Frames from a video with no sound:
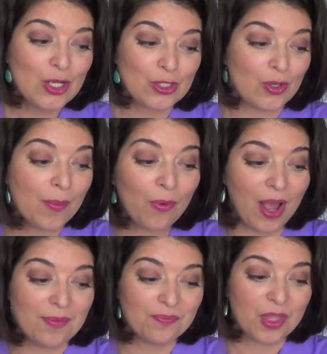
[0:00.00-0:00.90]
So number
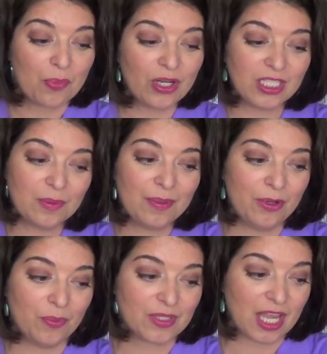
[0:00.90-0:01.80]
1, predictable
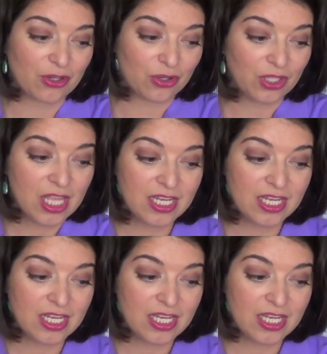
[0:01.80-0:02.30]
poop schedule.